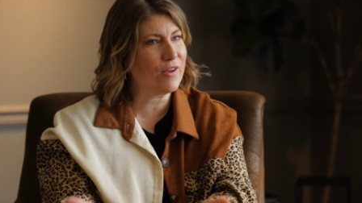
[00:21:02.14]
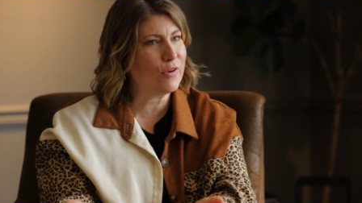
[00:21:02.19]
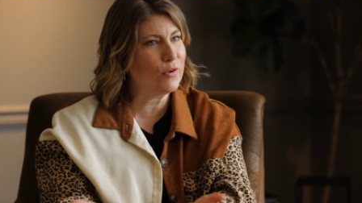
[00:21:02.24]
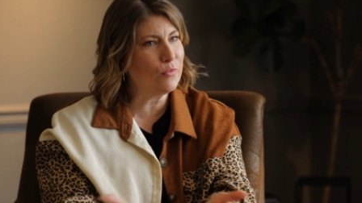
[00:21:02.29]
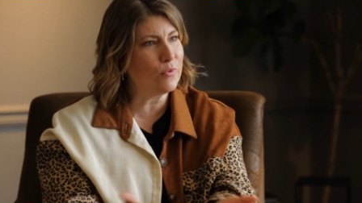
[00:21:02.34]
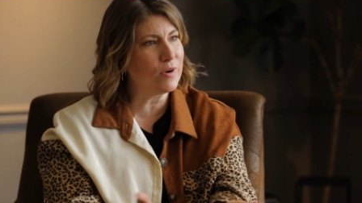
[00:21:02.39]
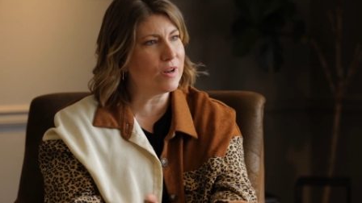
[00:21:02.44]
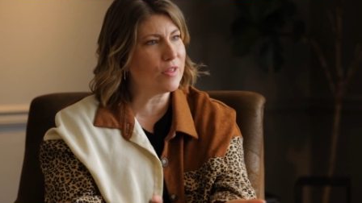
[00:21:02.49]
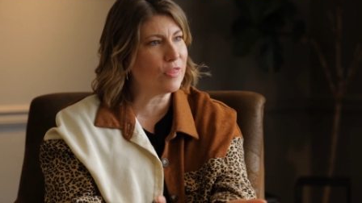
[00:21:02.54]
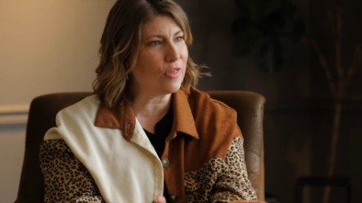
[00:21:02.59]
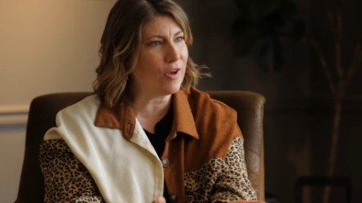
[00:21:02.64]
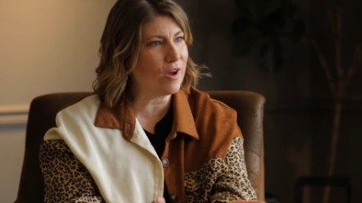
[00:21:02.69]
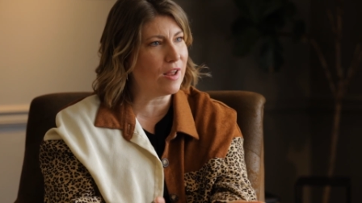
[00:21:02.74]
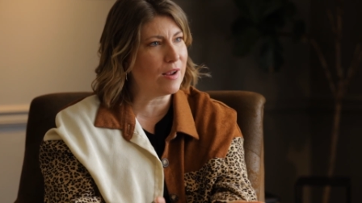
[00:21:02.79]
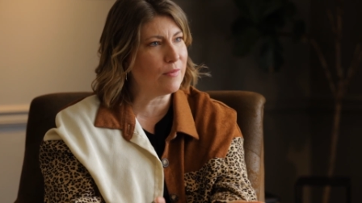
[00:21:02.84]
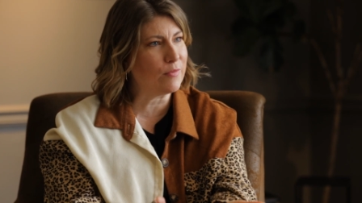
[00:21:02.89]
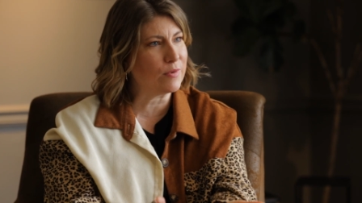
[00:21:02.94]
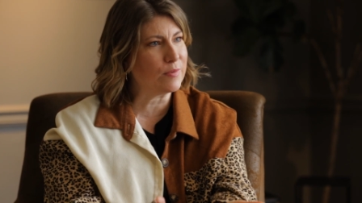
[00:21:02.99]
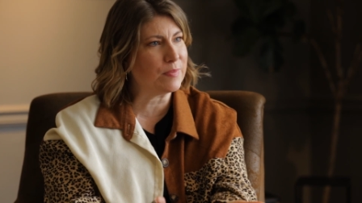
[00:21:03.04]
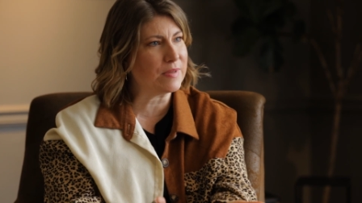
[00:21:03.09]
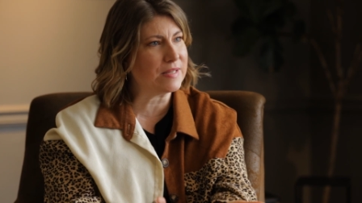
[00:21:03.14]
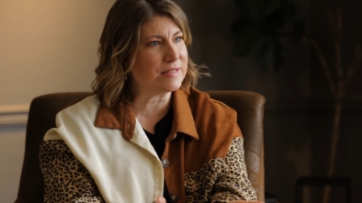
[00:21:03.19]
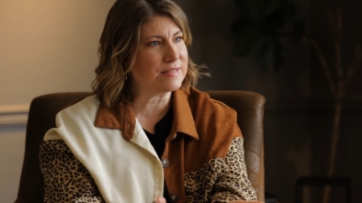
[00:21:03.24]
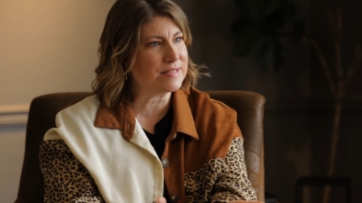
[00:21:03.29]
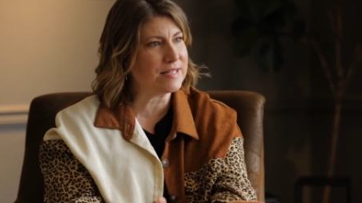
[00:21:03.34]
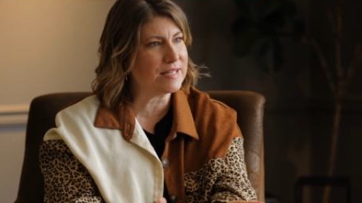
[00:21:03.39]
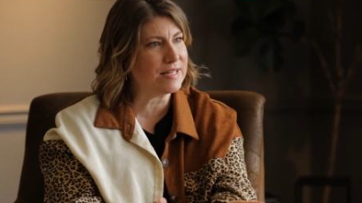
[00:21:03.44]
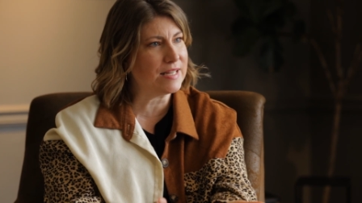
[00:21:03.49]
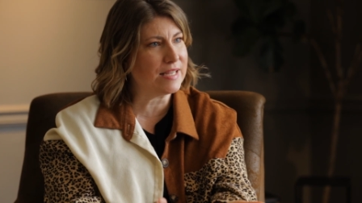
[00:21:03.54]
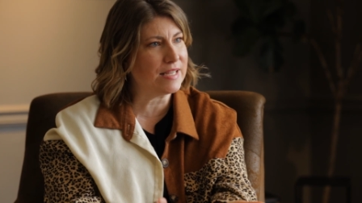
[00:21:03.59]
who would have thought I would be
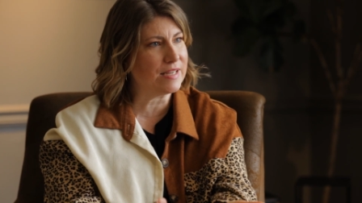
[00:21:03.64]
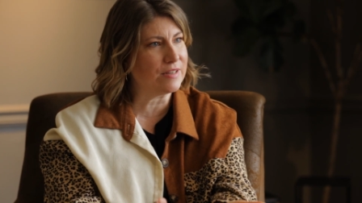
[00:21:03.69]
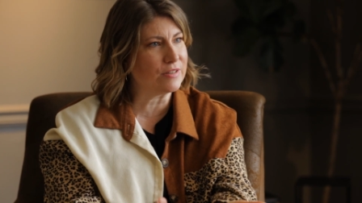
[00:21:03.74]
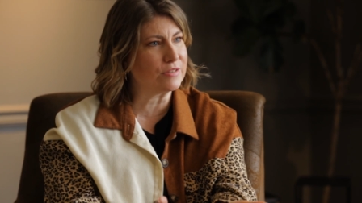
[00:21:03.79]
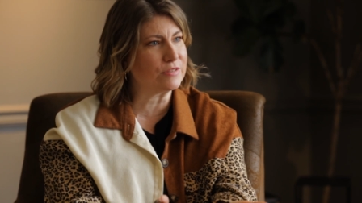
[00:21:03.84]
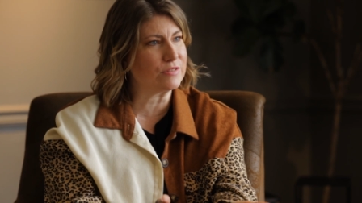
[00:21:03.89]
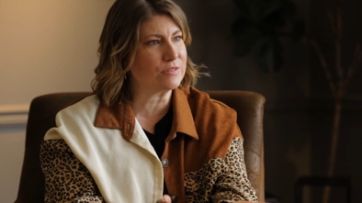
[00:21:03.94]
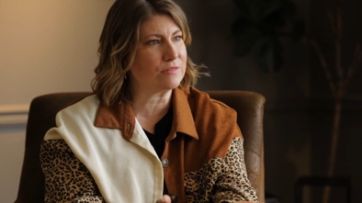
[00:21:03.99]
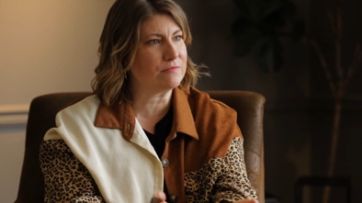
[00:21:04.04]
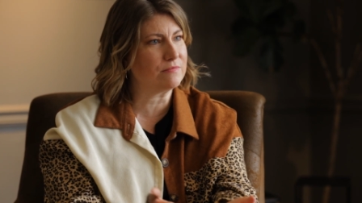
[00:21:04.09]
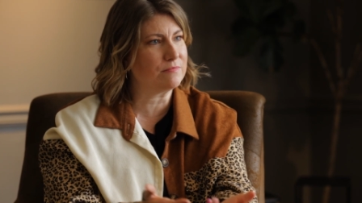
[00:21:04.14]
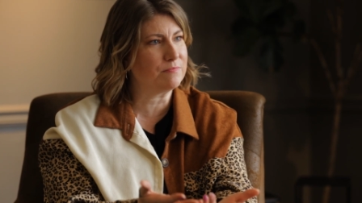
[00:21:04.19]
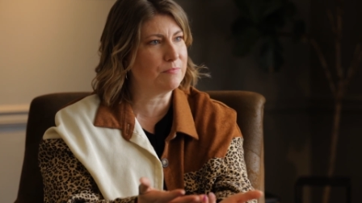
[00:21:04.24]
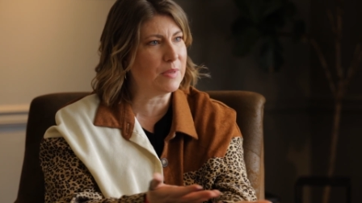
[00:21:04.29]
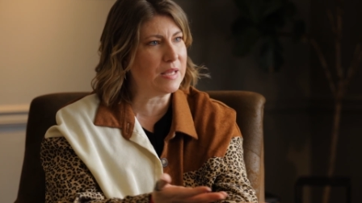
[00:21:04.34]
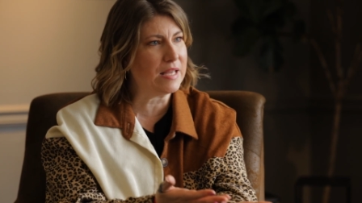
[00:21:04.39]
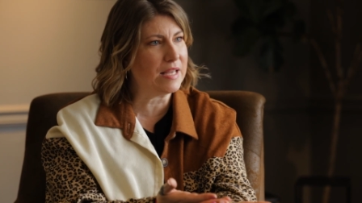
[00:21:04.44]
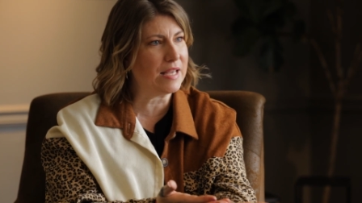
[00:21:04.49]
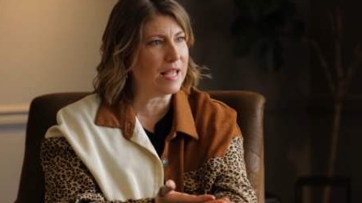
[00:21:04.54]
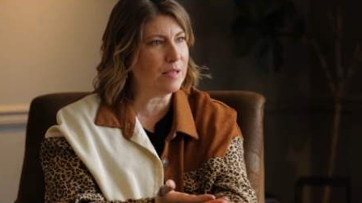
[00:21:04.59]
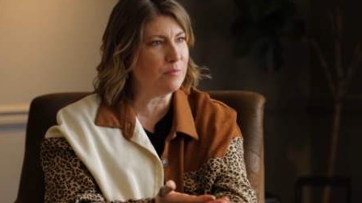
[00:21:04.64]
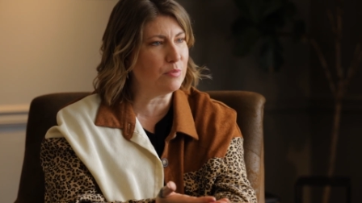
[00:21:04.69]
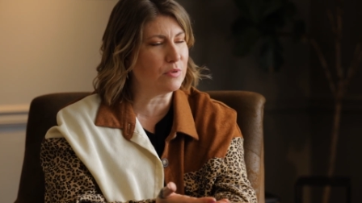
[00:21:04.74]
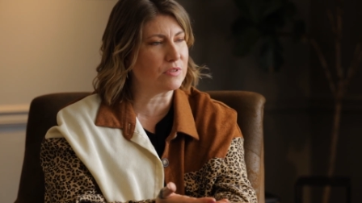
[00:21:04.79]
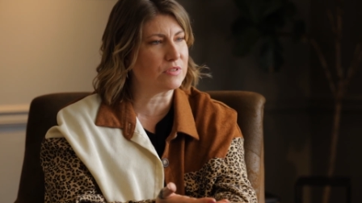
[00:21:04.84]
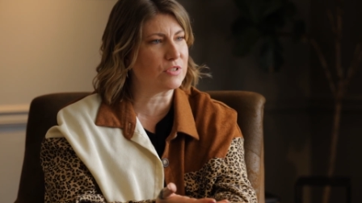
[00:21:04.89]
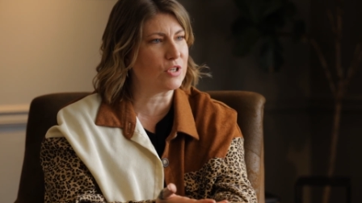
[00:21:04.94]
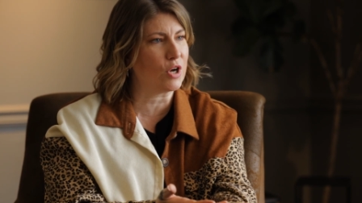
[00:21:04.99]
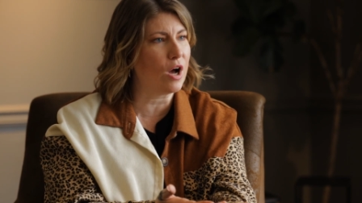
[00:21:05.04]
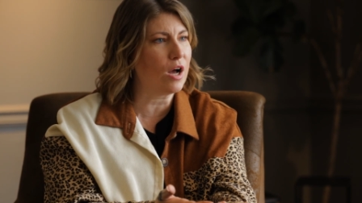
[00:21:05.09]
sitting here being
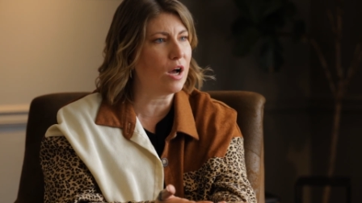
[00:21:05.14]
able to